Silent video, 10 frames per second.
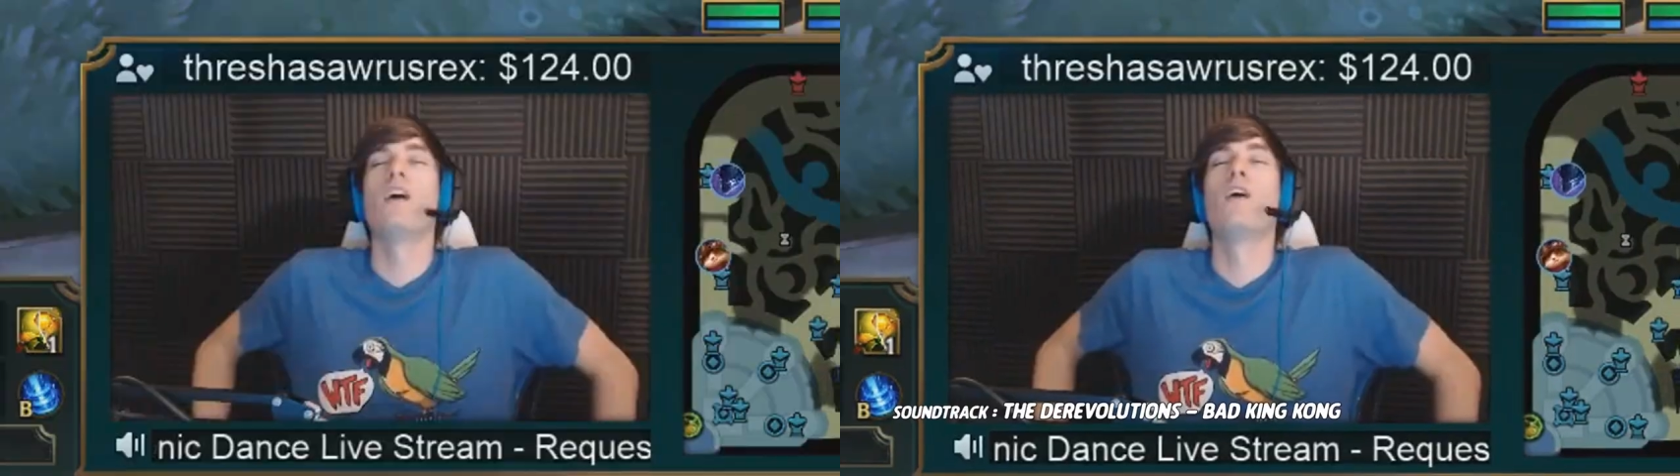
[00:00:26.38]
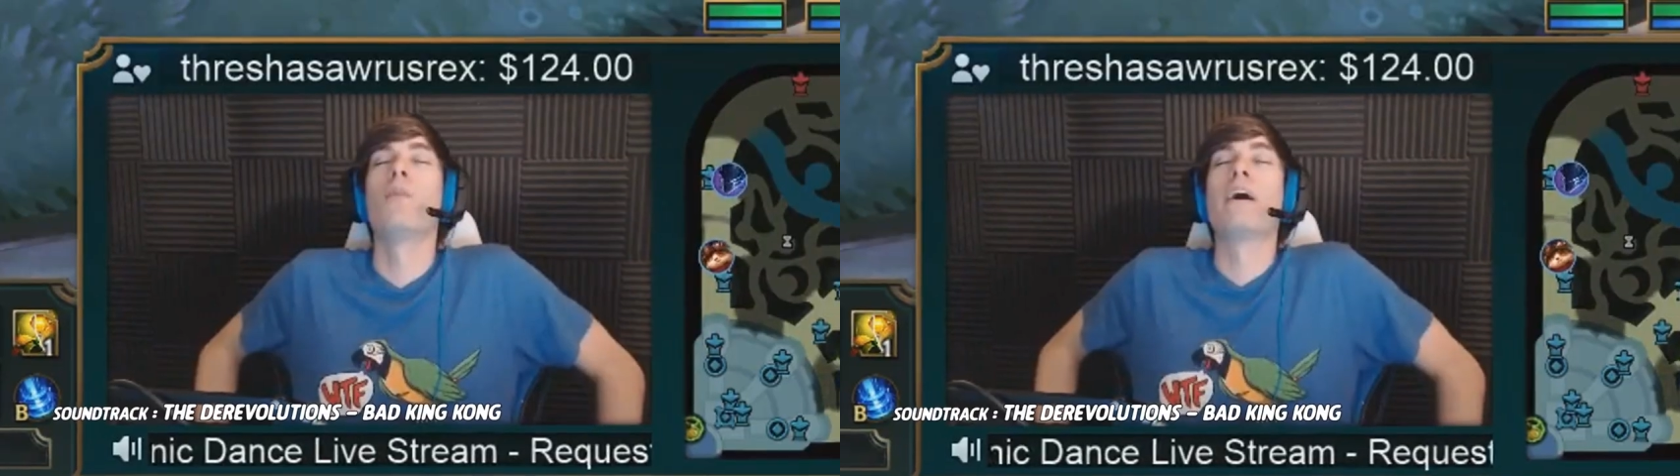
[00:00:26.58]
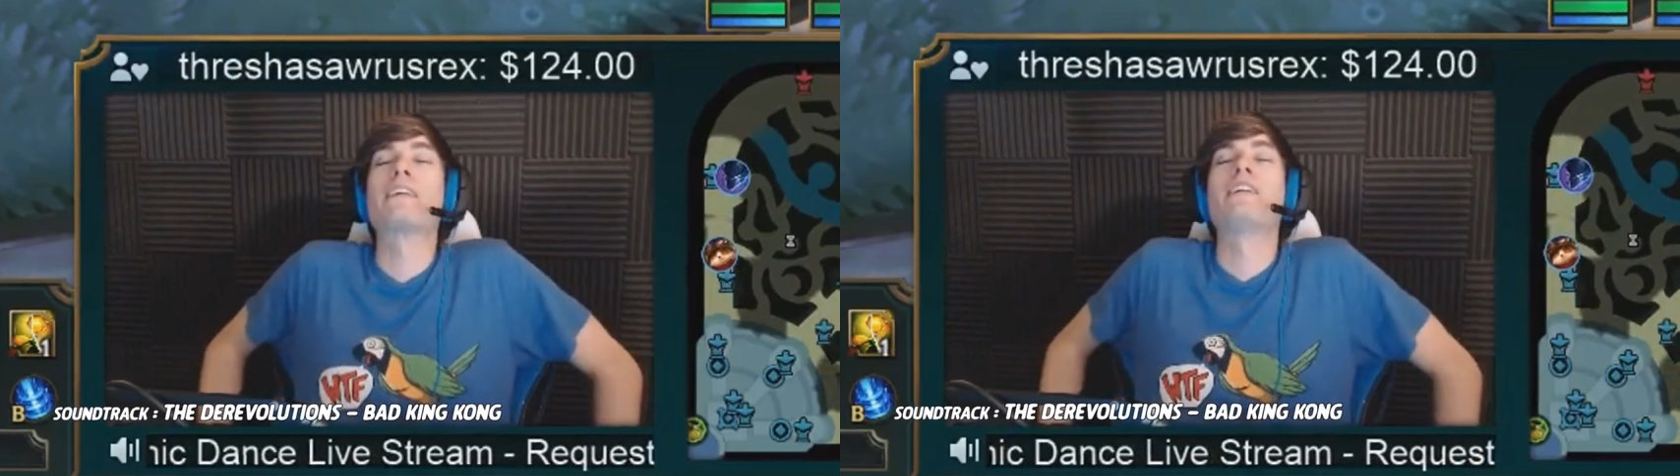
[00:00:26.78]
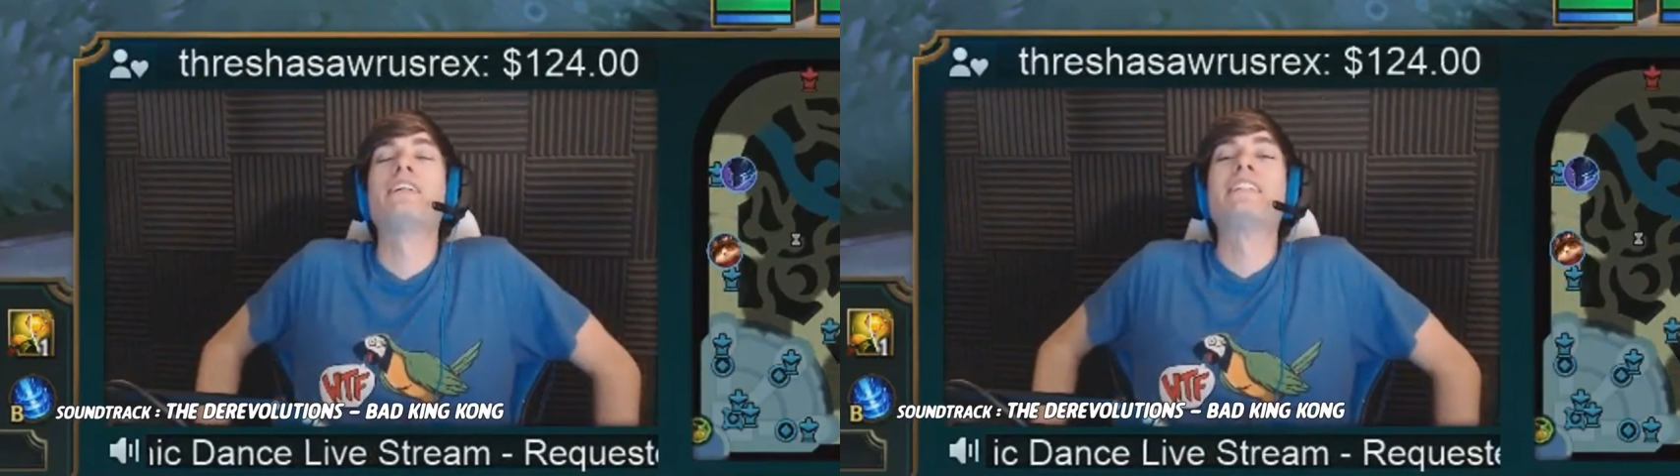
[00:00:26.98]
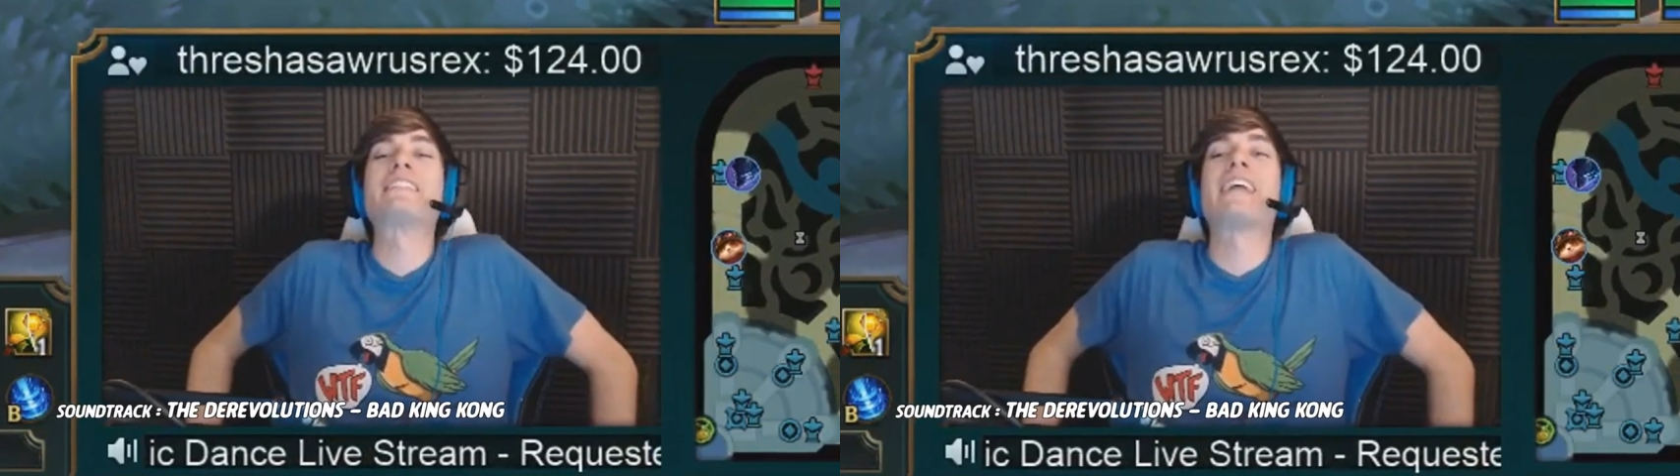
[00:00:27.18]
Oh my
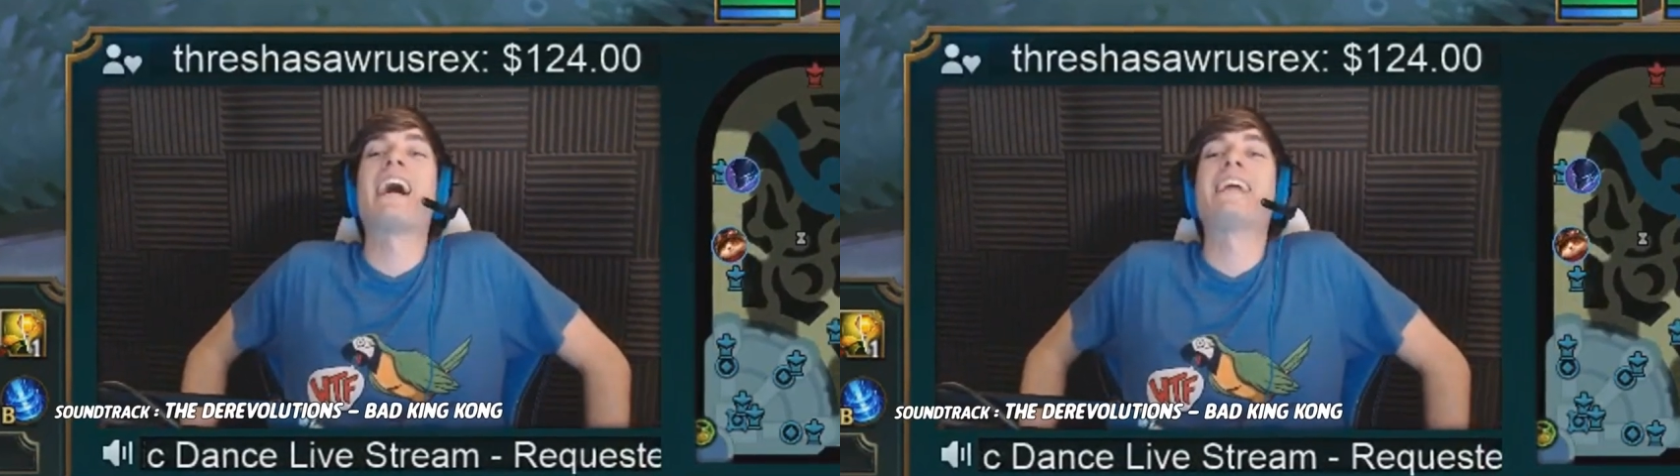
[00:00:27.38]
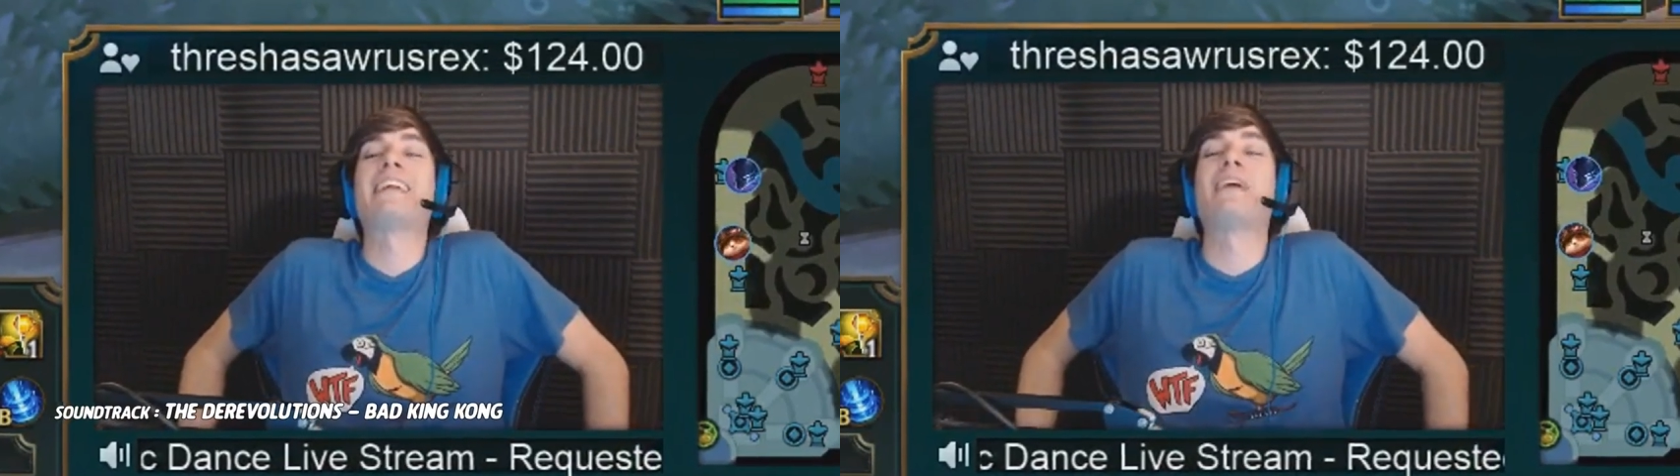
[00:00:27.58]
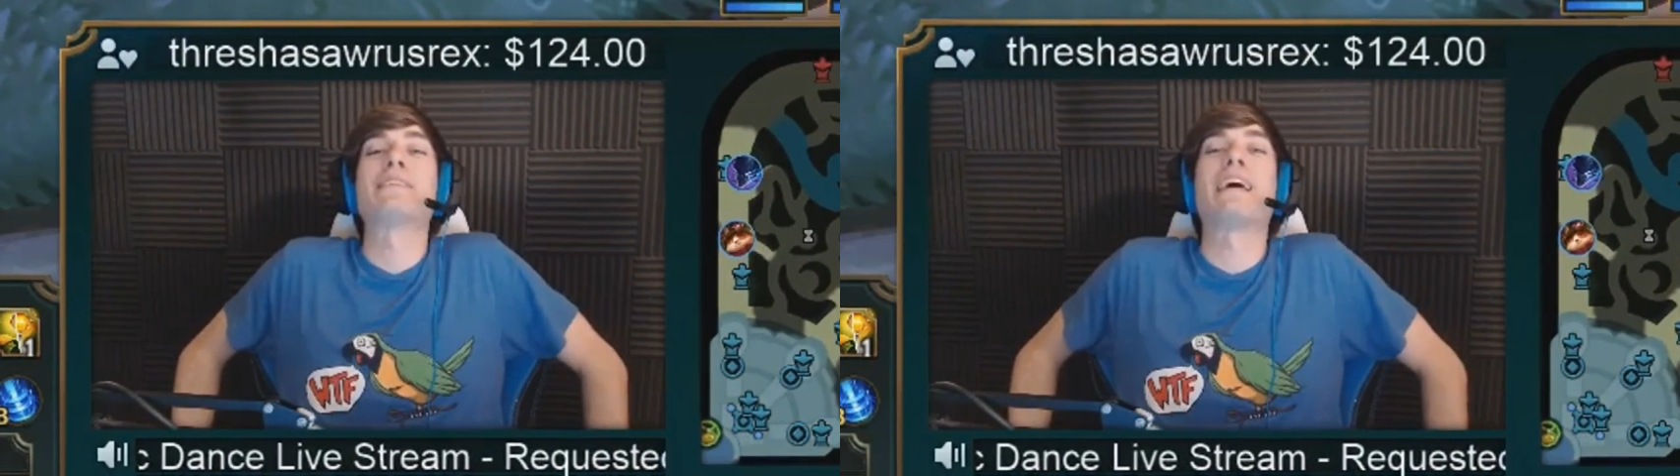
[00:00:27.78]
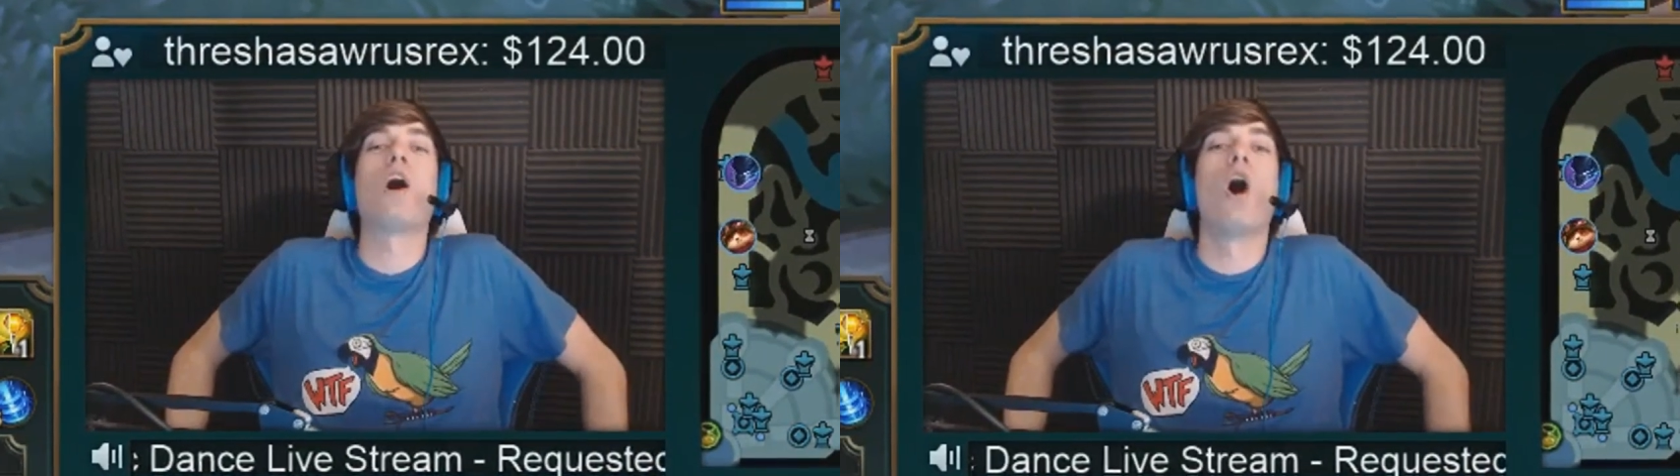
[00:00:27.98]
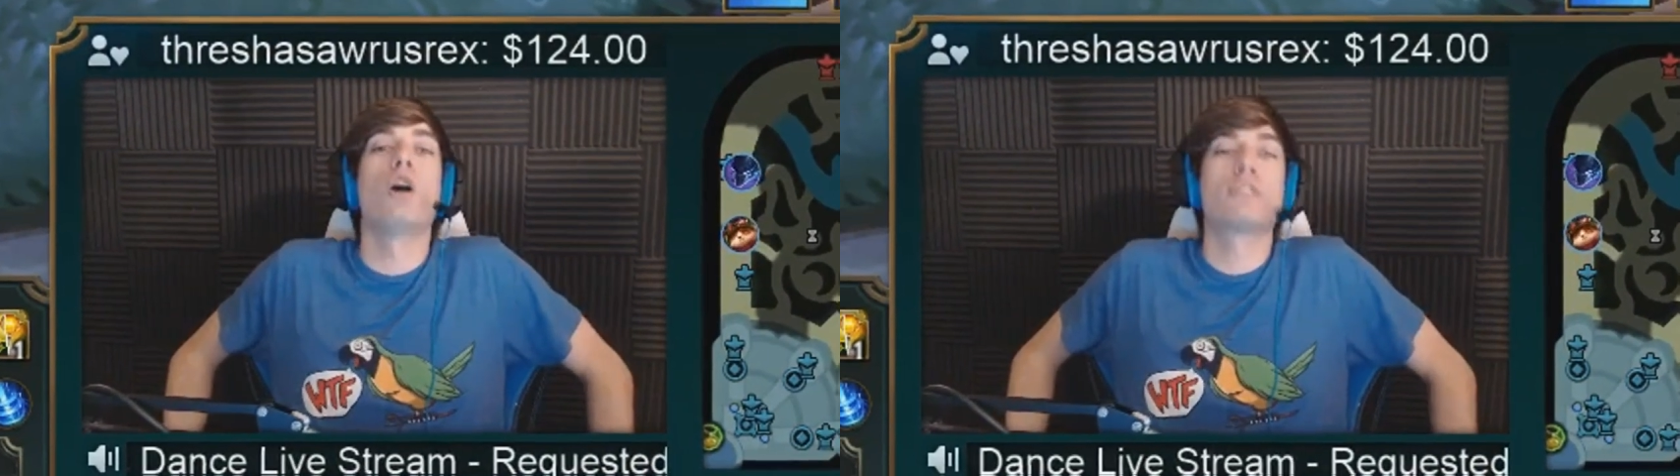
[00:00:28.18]
goodness, guys. I was
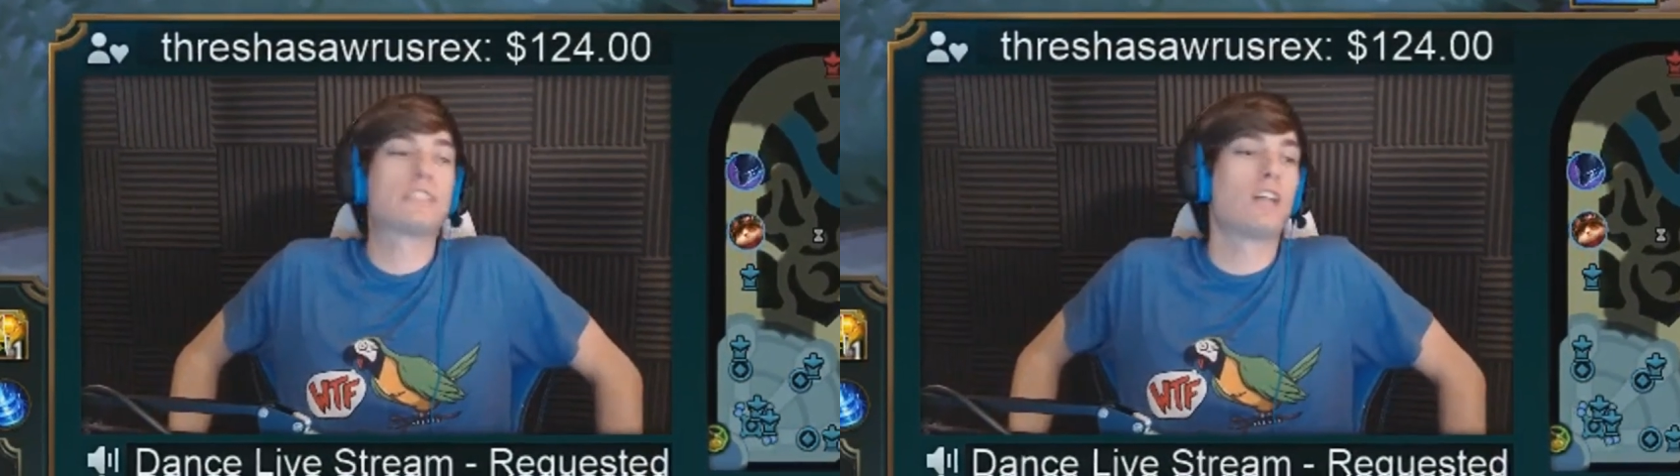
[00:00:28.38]
at All